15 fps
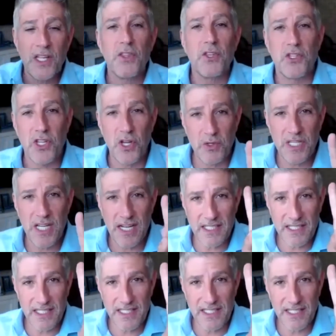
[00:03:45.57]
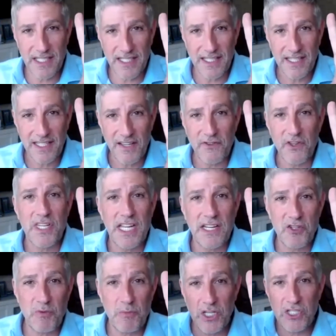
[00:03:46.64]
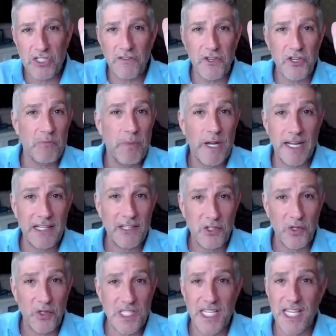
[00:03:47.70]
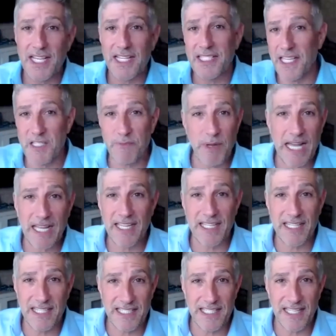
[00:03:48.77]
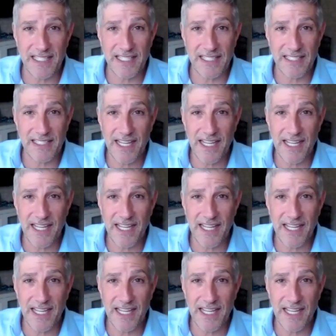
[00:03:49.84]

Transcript: There's no toxicity. If you take too much of it, your body turns the excess back into saline.